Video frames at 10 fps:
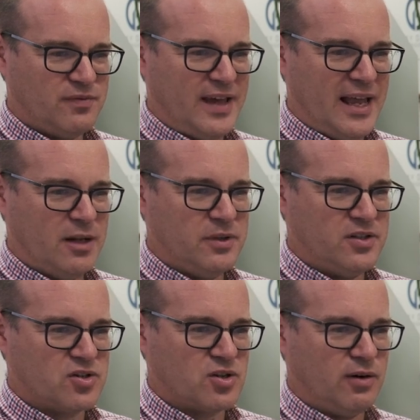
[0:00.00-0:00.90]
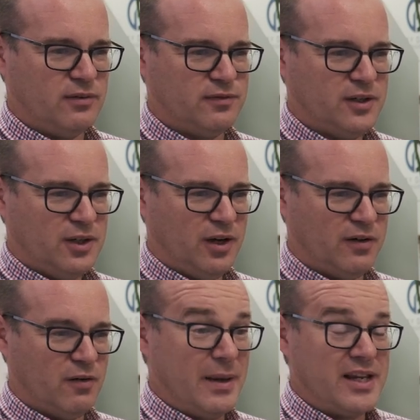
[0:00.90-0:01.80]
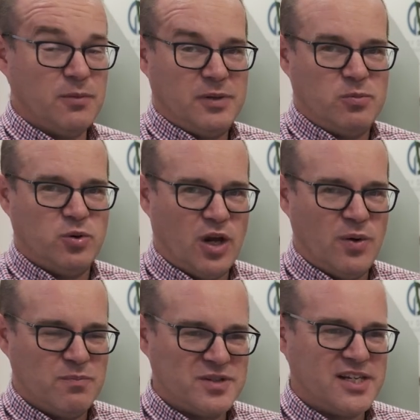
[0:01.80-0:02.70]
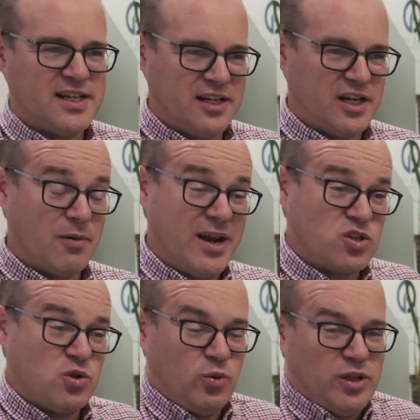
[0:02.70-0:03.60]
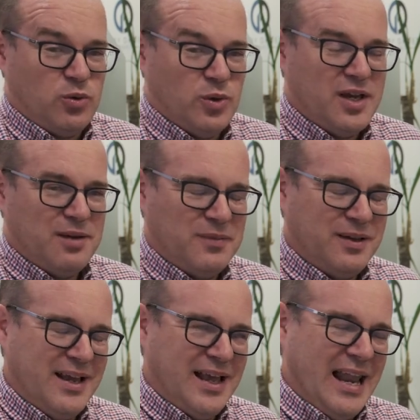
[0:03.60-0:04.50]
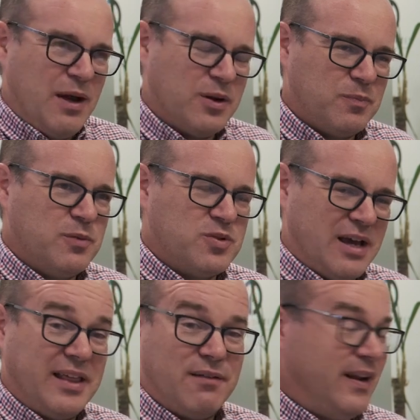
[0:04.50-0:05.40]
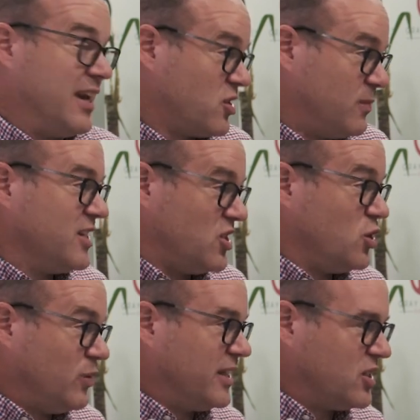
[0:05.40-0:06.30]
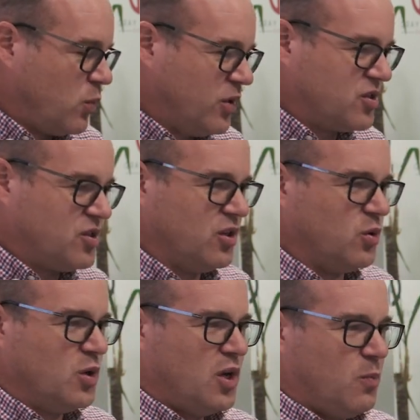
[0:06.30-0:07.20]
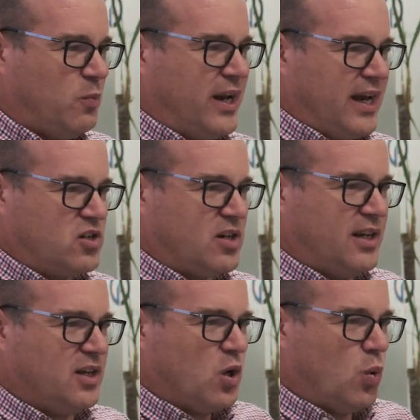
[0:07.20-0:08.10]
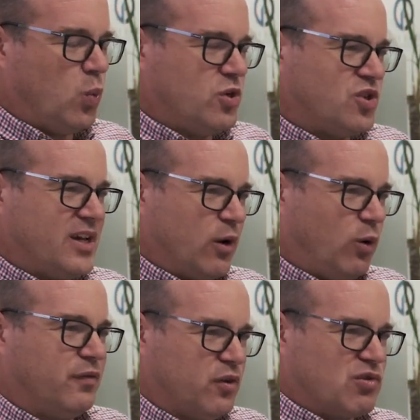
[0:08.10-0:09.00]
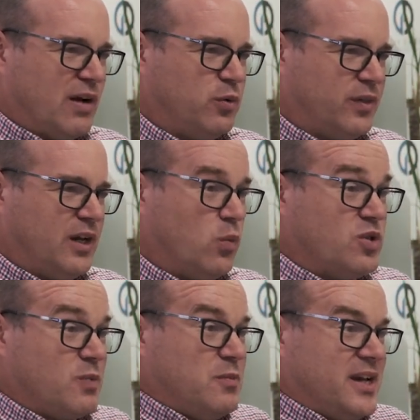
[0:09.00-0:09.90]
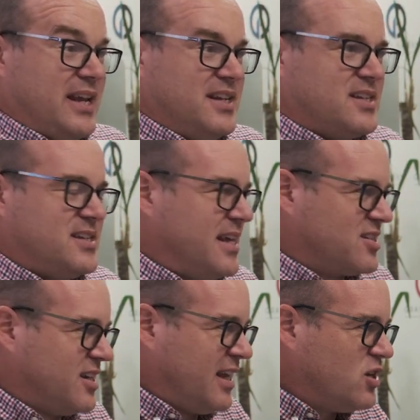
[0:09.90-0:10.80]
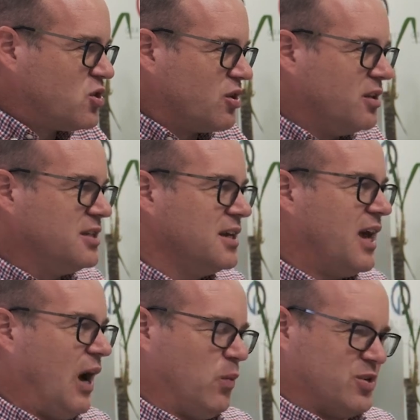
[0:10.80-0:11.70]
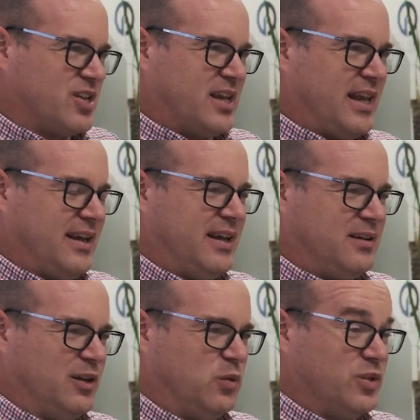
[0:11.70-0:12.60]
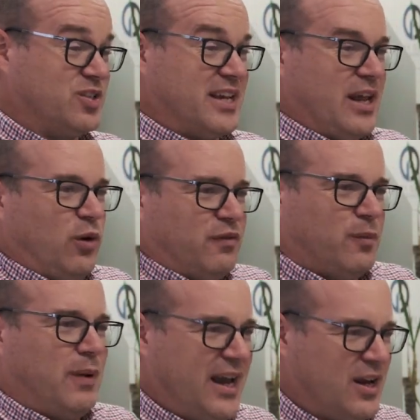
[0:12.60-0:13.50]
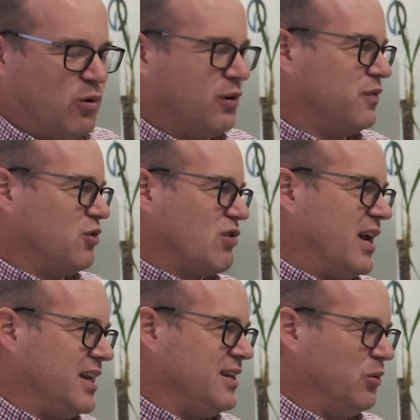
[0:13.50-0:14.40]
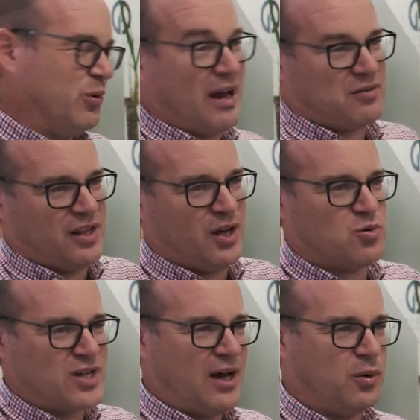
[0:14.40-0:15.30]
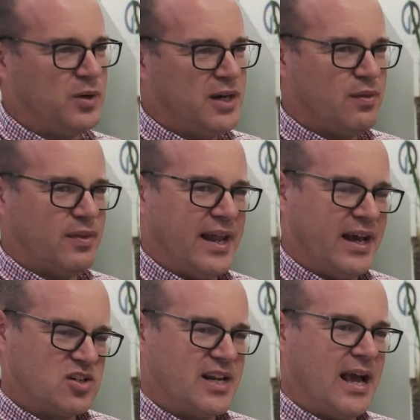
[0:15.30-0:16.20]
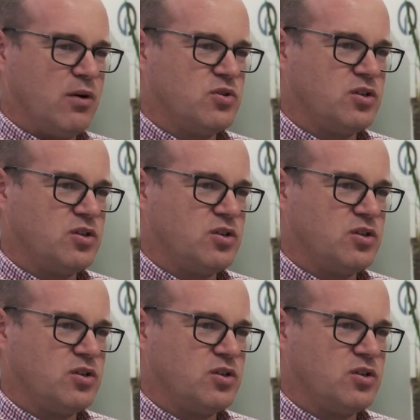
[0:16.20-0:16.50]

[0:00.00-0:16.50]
elements of making people go in particular direction, although allowing people to have that flexibility to do the things they want to do. But actually, once you get off the travel thing, and once people get into destination, and once they get off the plane or off the train or out of the hotel, then actually, how do